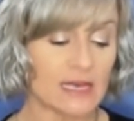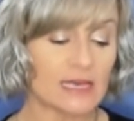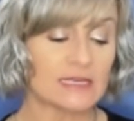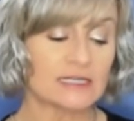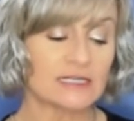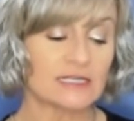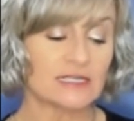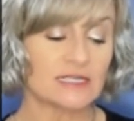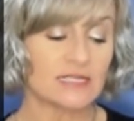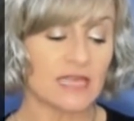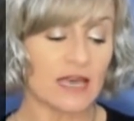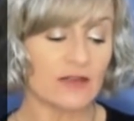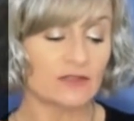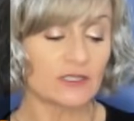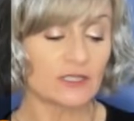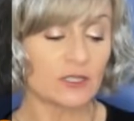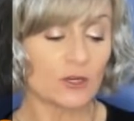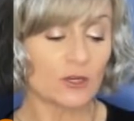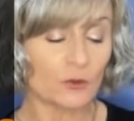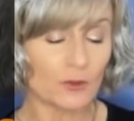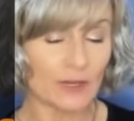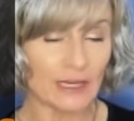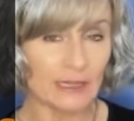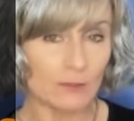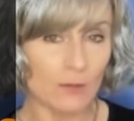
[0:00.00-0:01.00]
7
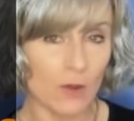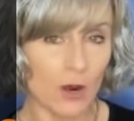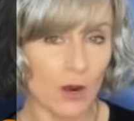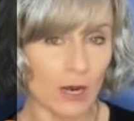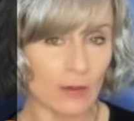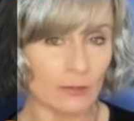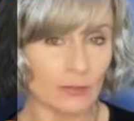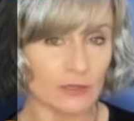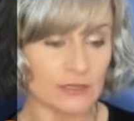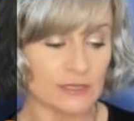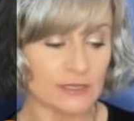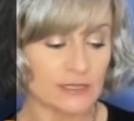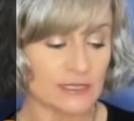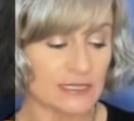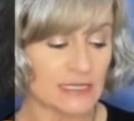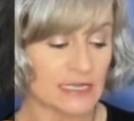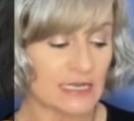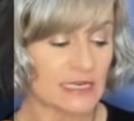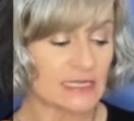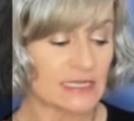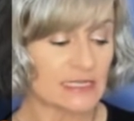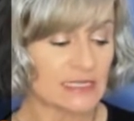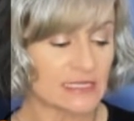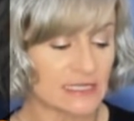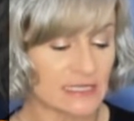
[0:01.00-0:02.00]
green marbles,
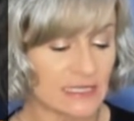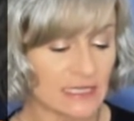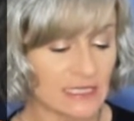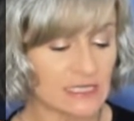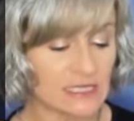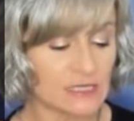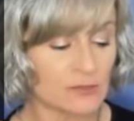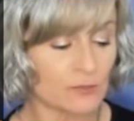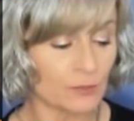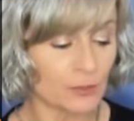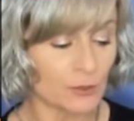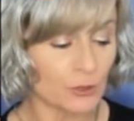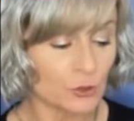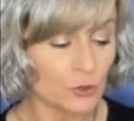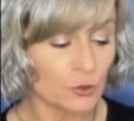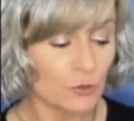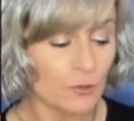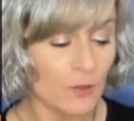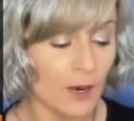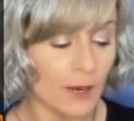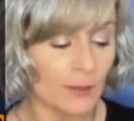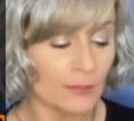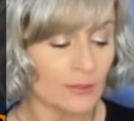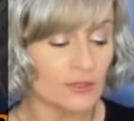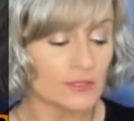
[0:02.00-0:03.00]
6 blue
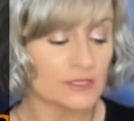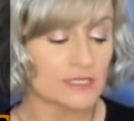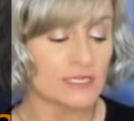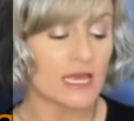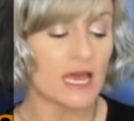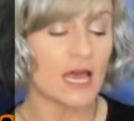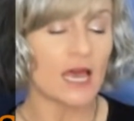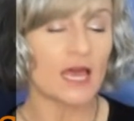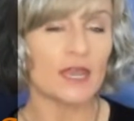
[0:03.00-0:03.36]
marbles,